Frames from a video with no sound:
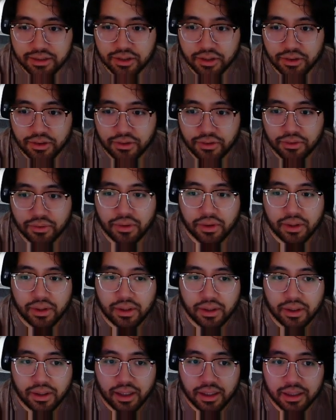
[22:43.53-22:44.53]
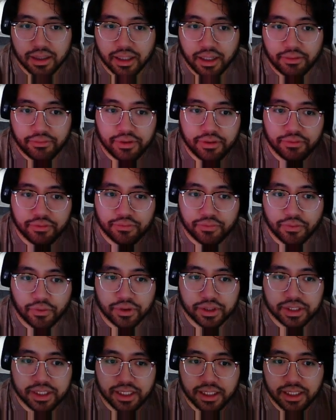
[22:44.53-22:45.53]
So 11,
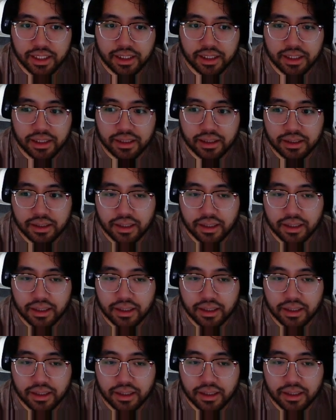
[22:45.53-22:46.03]
14,